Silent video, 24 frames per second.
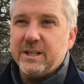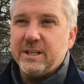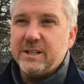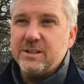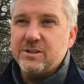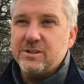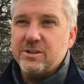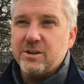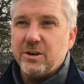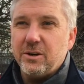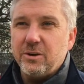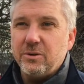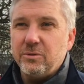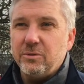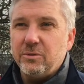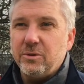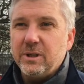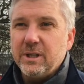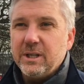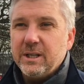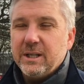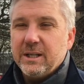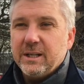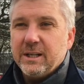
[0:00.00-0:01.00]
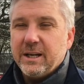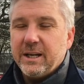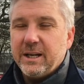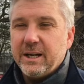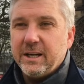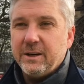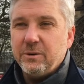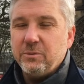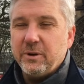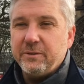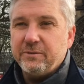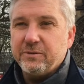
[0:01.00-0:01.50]
And so
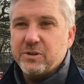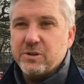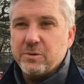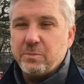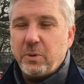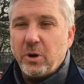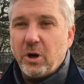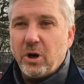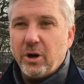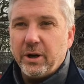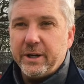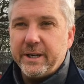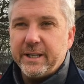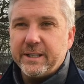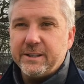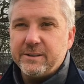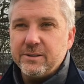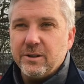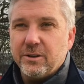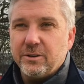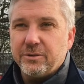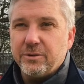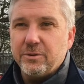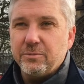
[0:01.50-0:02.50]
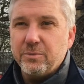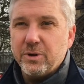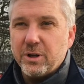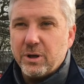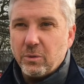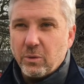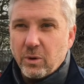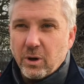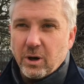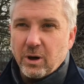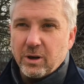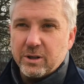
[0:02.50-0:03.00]
we've supported
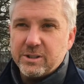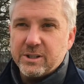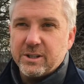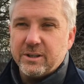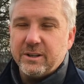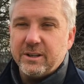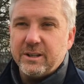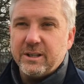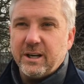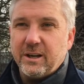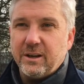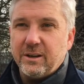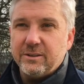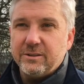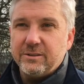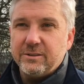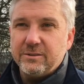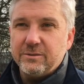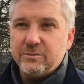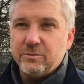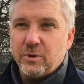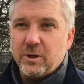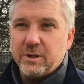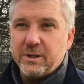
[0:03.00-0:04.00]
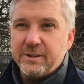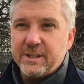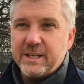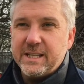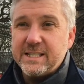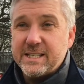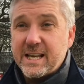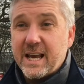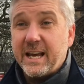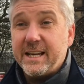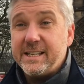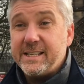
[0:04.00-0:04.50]
Northumbria Water on one of
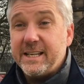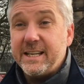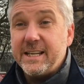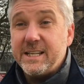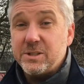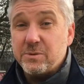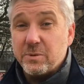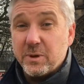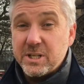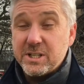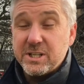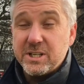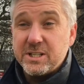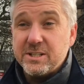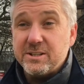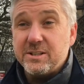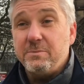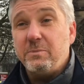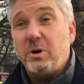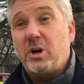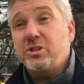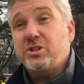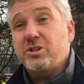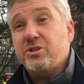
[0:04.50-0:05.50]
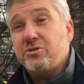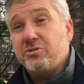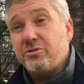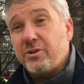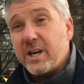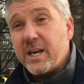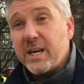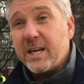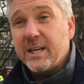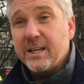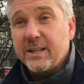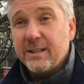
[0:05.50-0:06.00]
these ideas, which is the moss
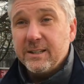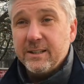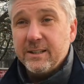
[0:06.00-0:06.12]
tree.